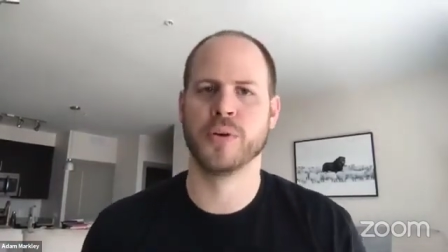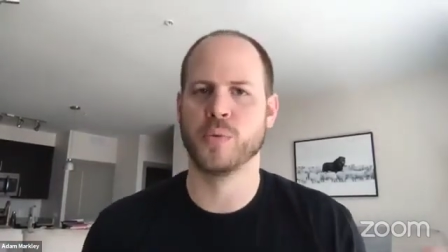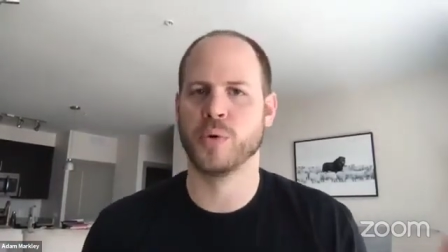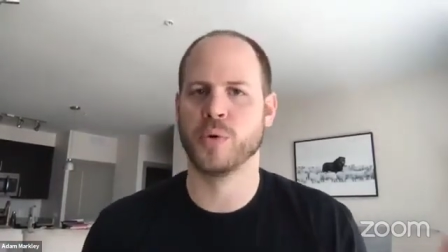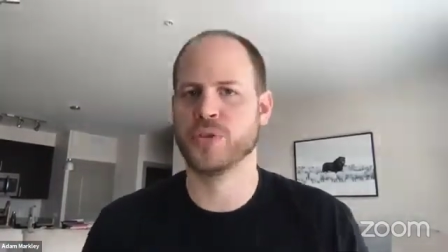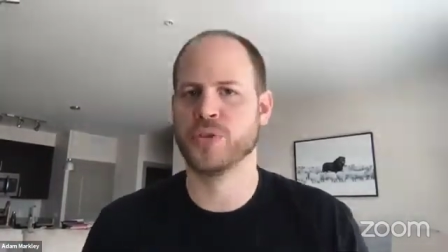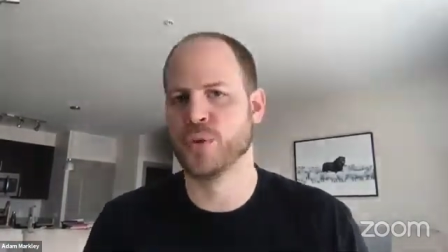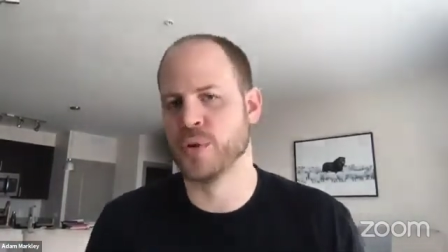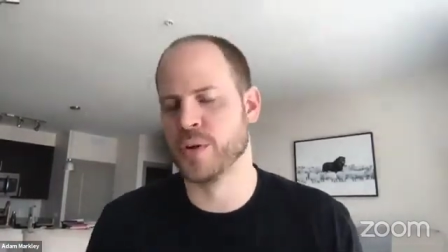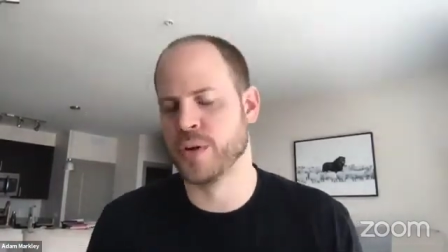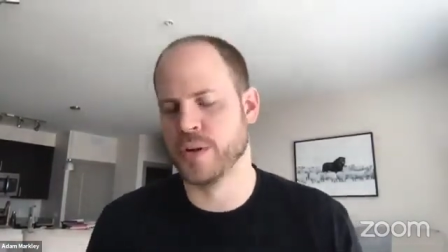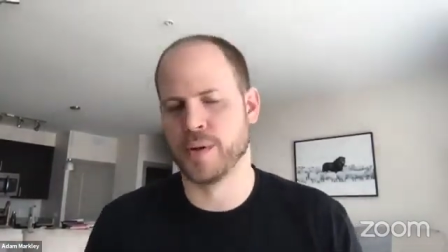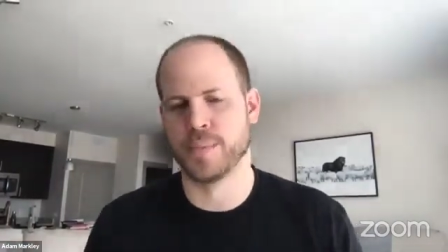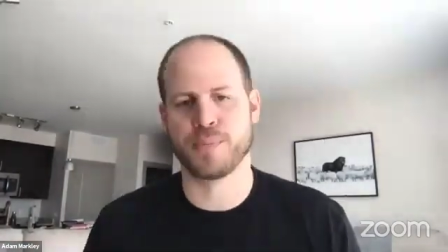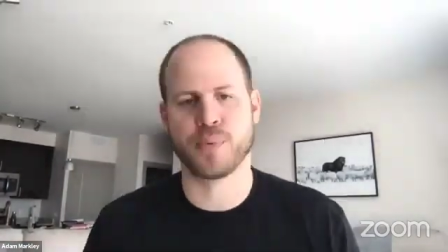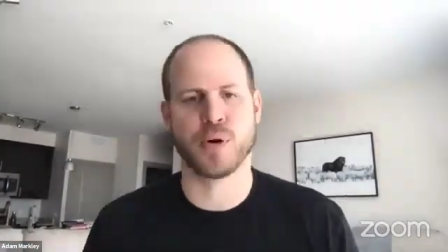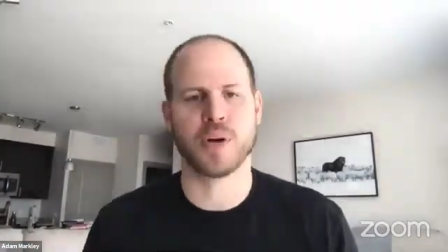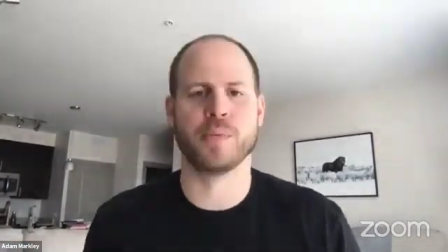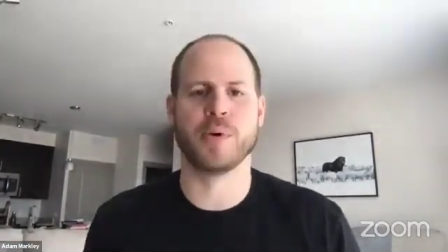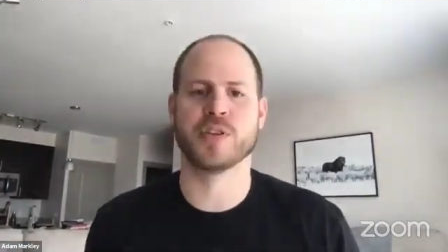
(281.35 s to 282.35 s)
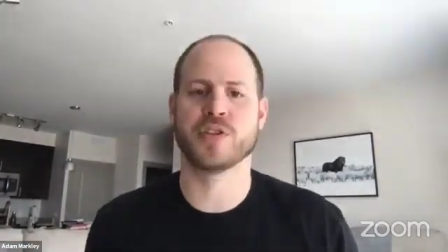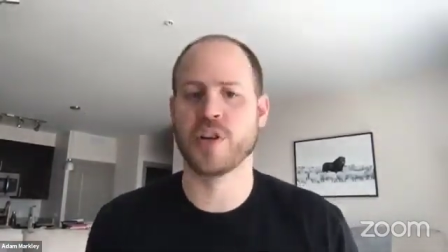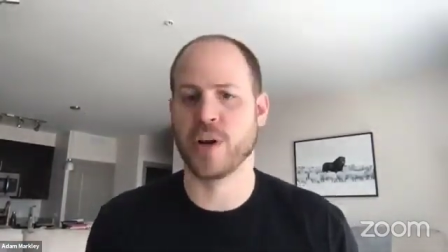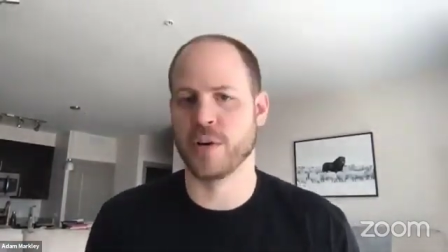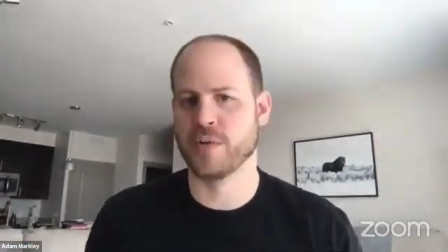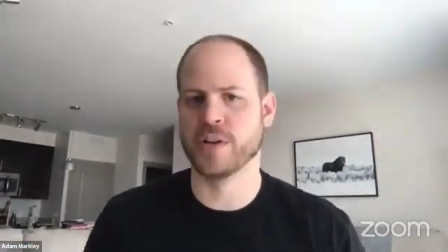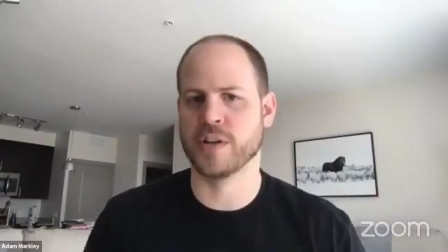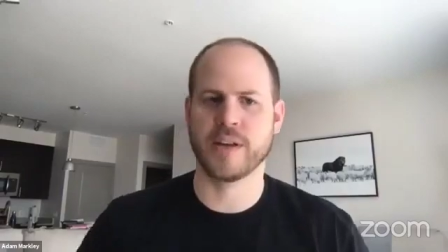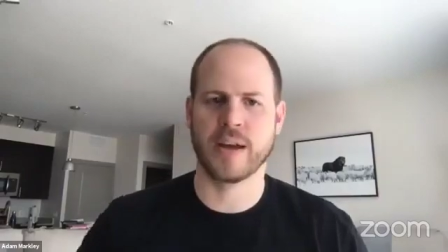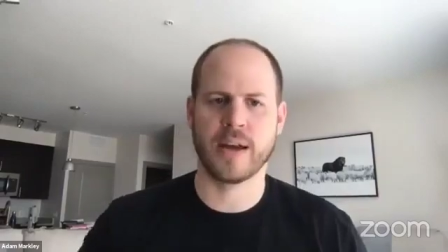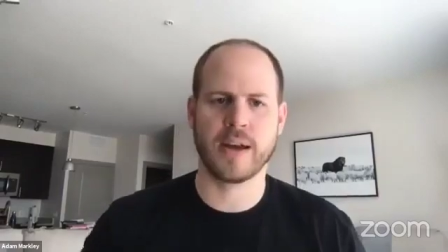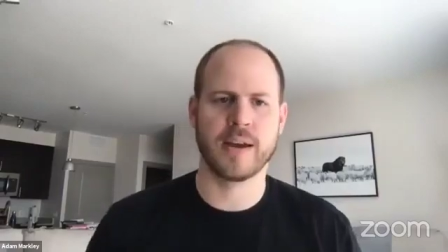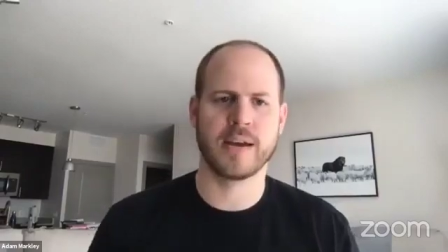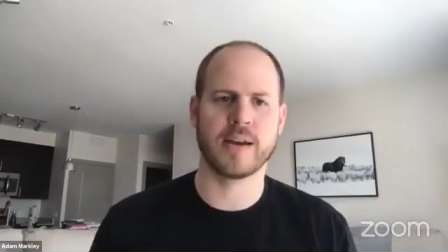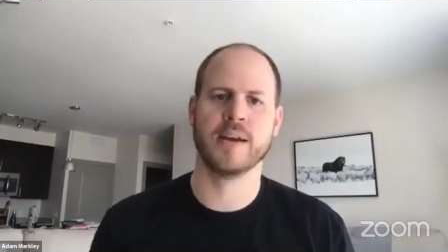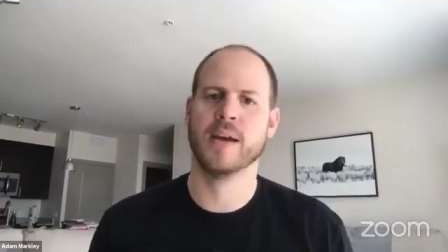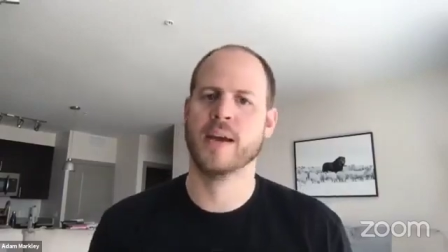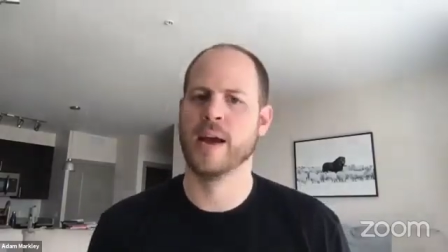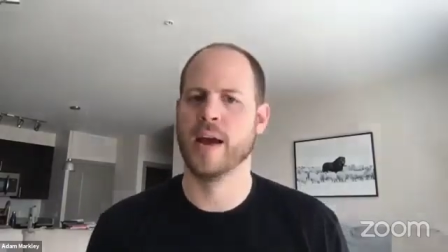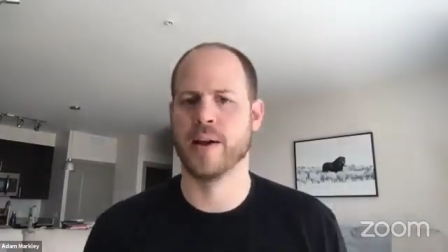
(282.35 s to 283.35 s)
We're doing it pretty much every day,
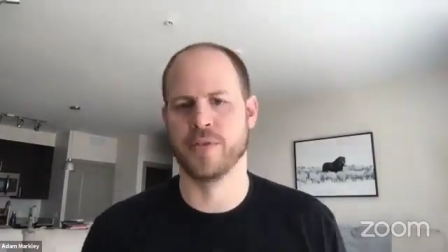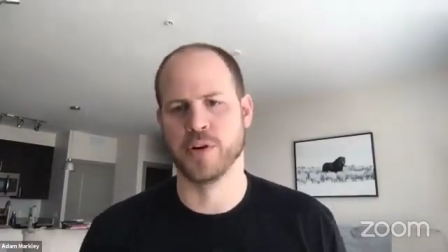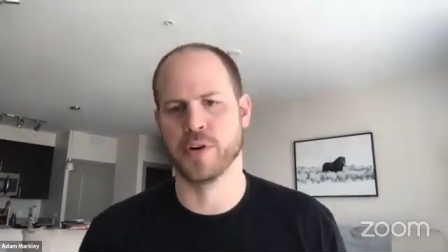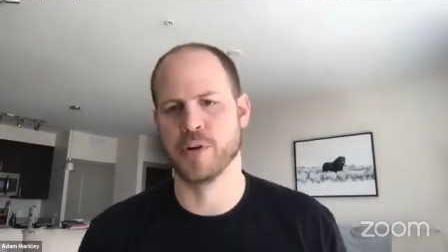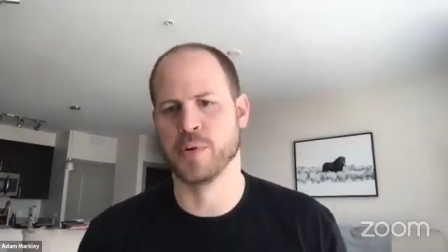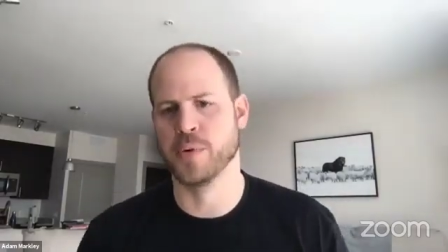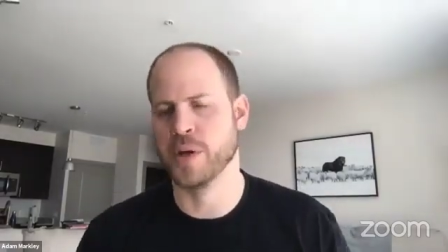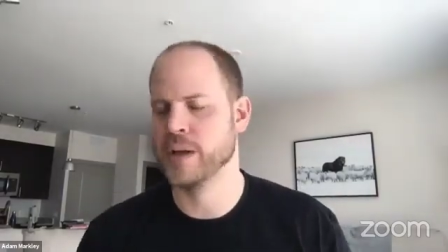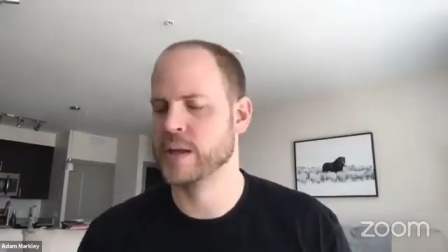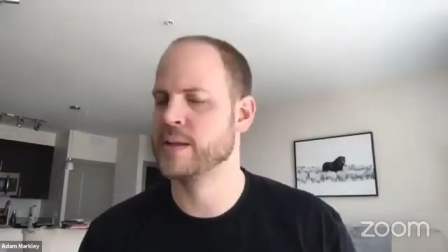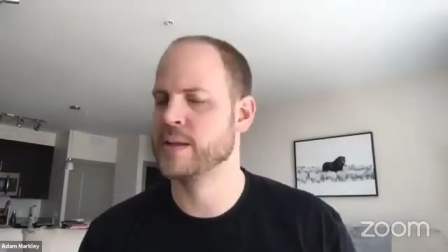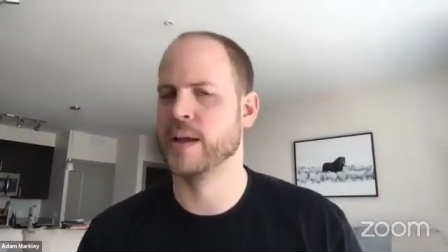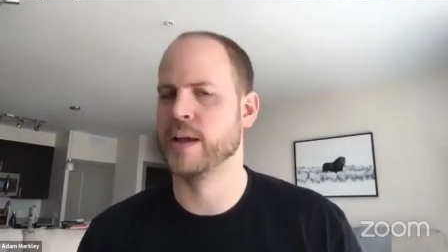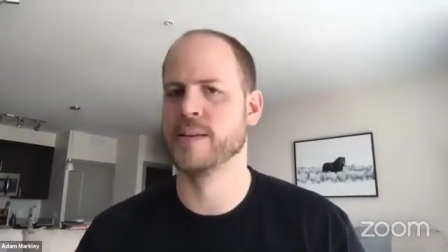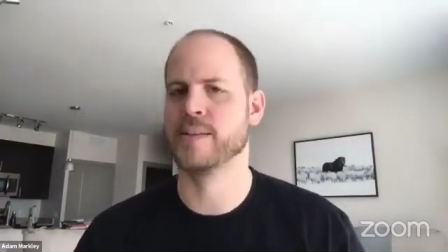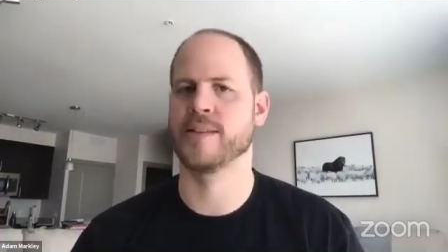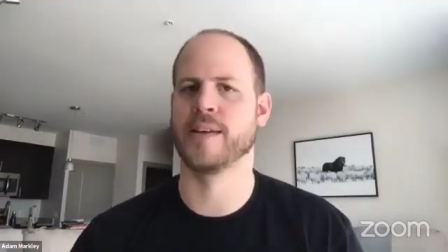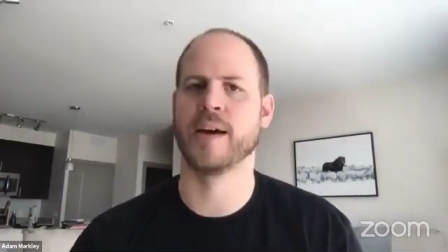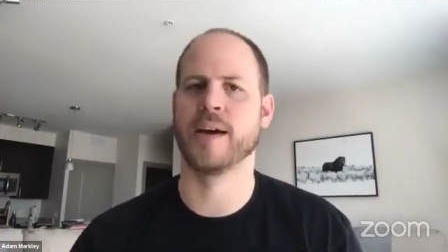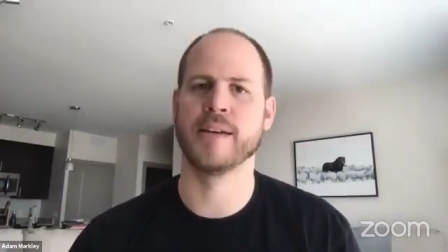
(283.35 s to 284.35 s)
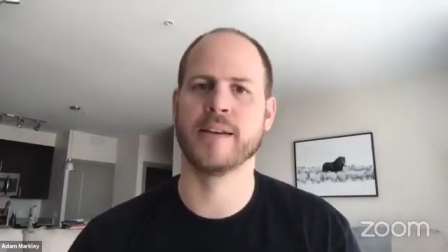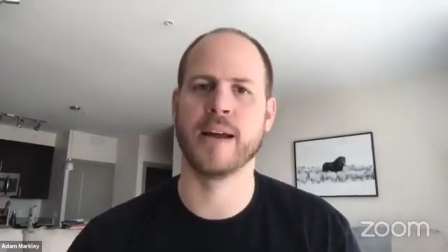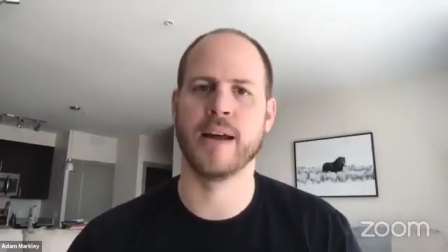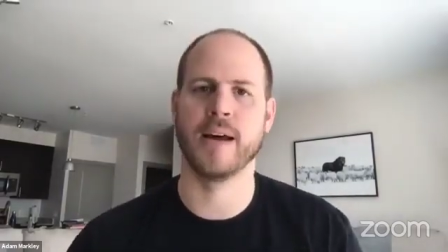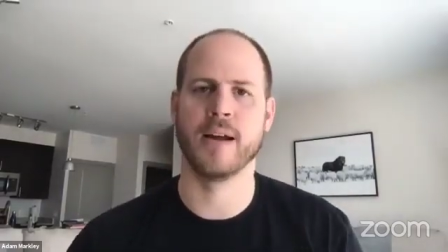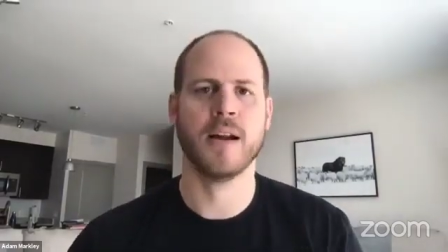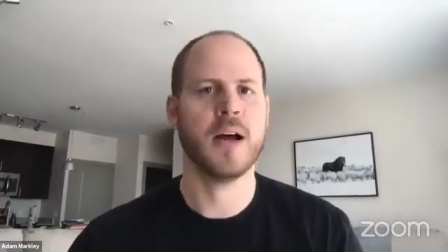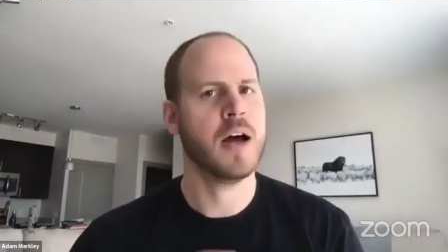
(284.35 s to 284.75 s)
every week, inside and out.